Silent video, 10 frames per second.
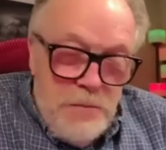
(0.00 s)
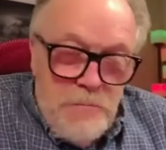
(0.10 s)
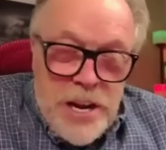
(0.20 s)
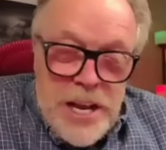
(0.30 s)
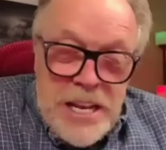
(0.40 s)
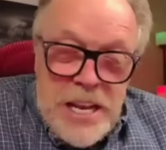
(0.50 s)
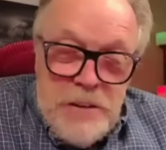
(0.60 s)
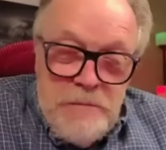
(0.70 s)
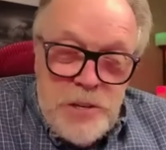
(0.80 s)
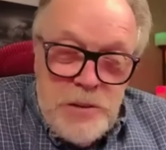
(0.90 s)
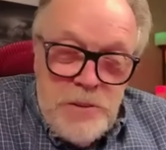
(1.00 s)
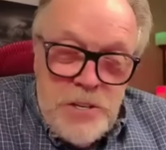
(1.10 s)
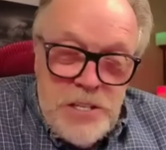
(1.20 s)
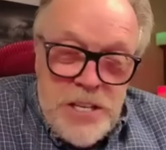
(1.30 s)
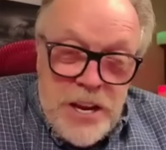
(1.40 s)
when I leave,
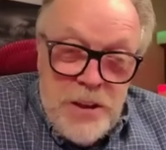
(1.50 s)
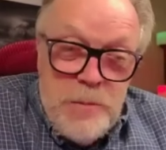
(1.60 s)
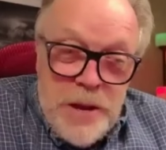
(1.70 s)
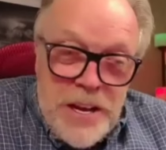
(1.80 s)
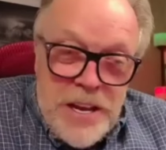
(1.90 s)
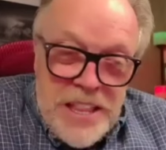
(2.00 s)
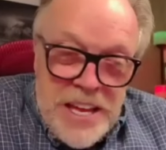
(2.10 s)
she's like, oh my God,